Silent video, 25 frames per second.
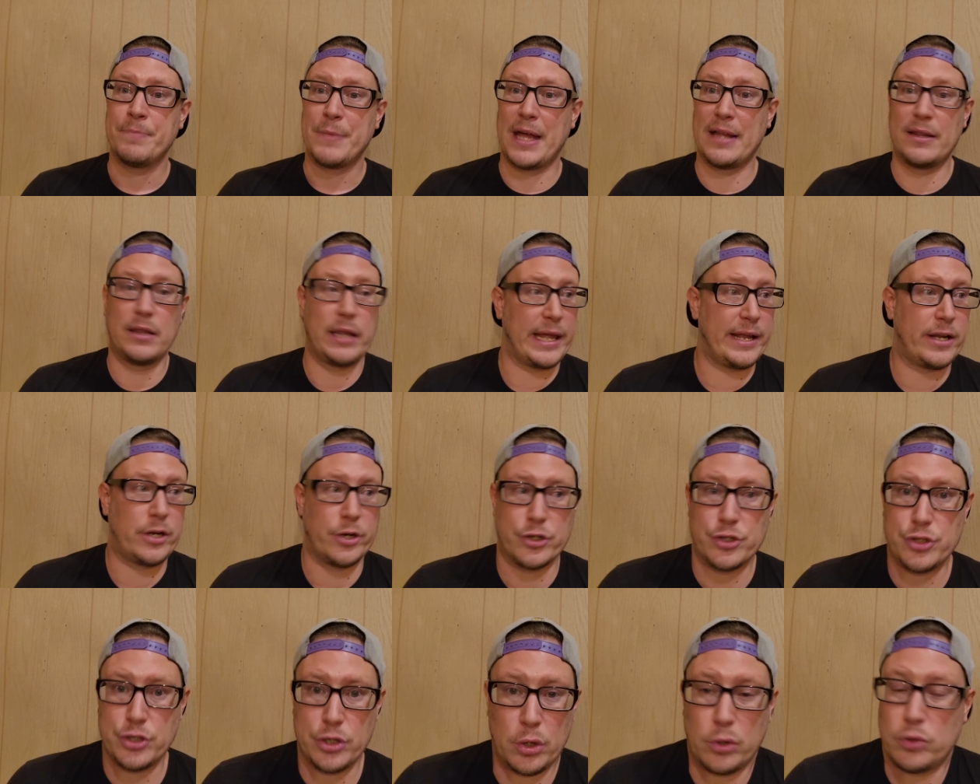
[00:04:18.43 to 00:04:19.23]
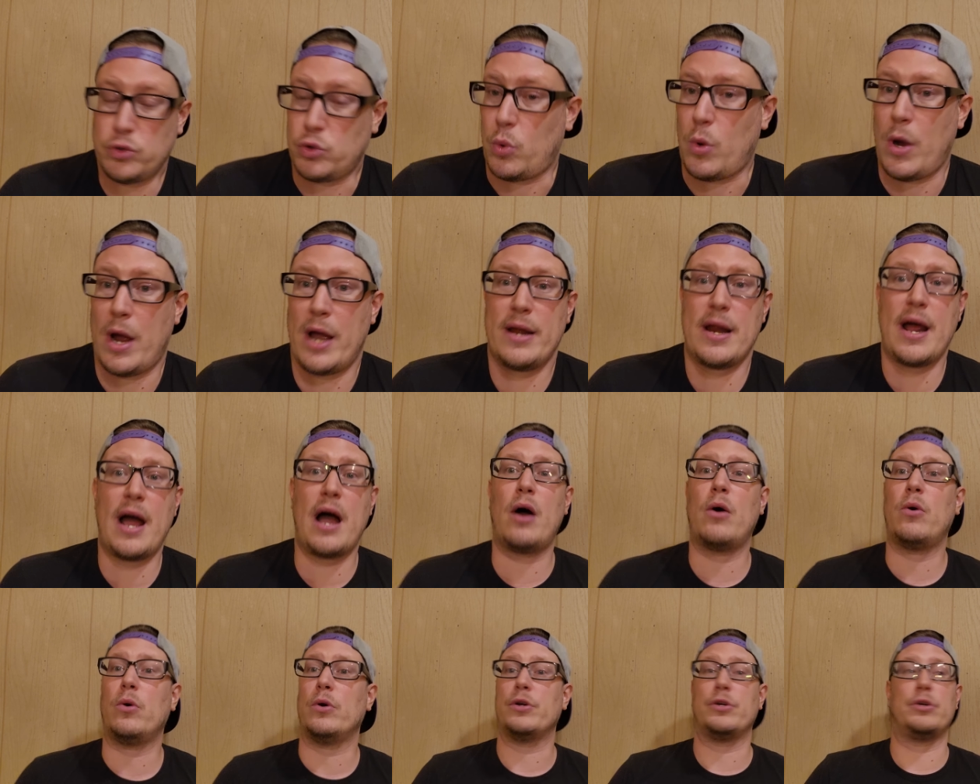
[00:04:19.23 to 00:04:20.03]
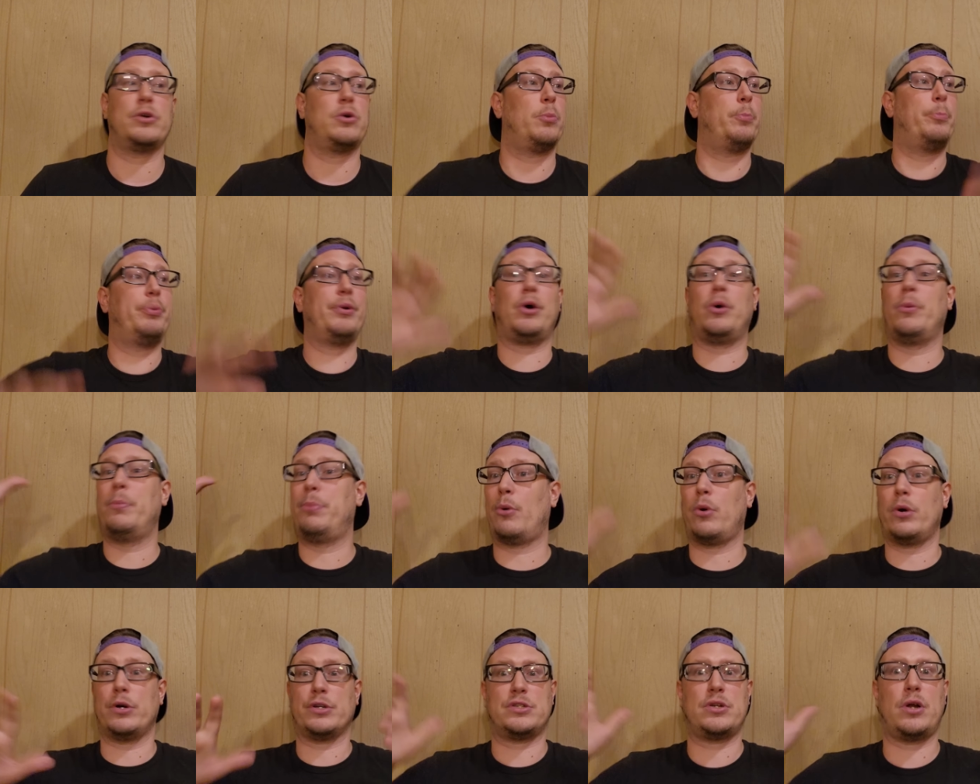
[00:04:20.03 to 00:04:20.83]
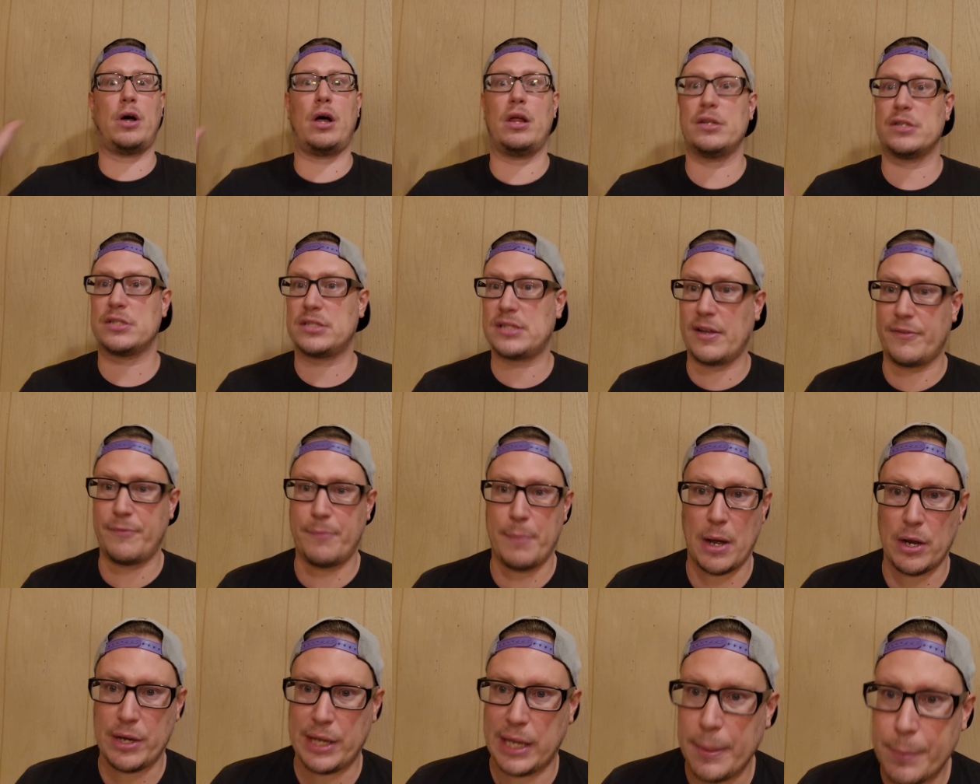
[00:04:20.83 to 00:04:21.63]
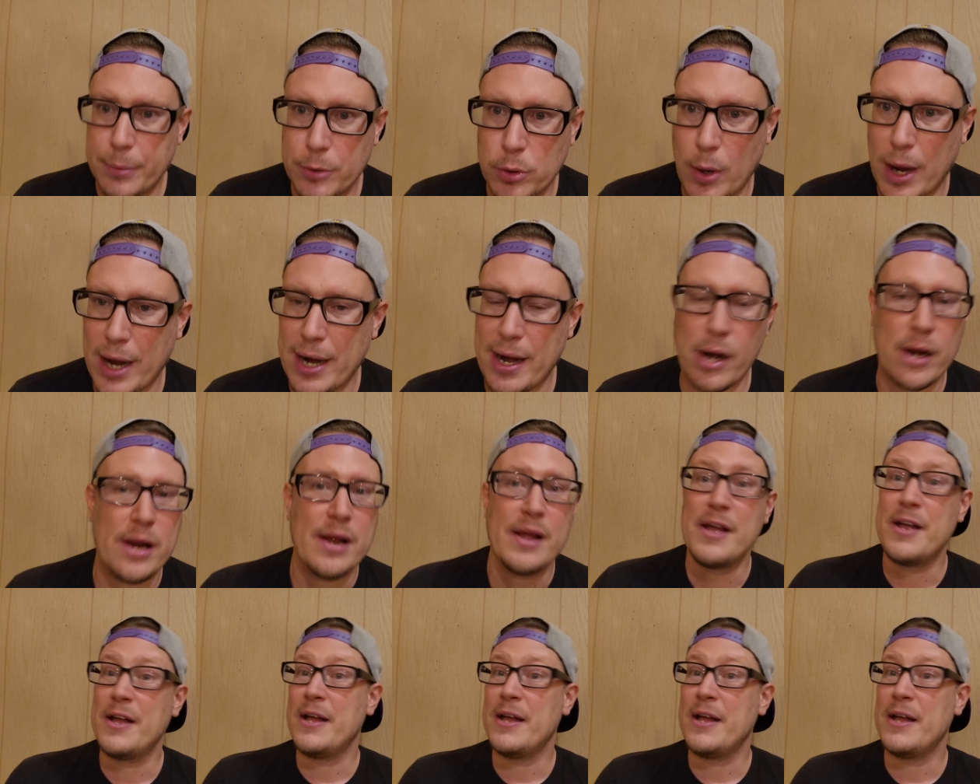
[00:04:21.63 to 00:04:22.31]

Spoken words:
And Lakers, Dwight Howard, billboards and all this stuff about keeping Dwight Howard.